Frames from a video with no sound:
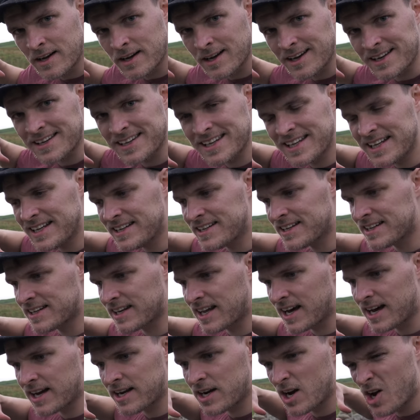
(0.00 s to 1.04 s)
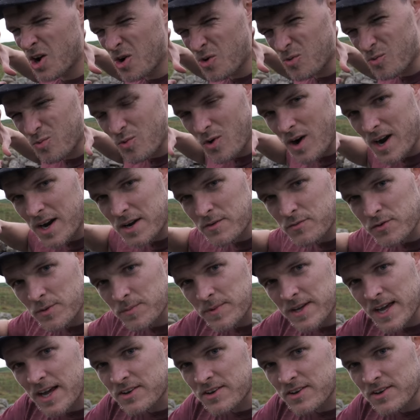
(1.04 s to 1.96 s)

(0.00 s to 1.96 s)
and leading line right from the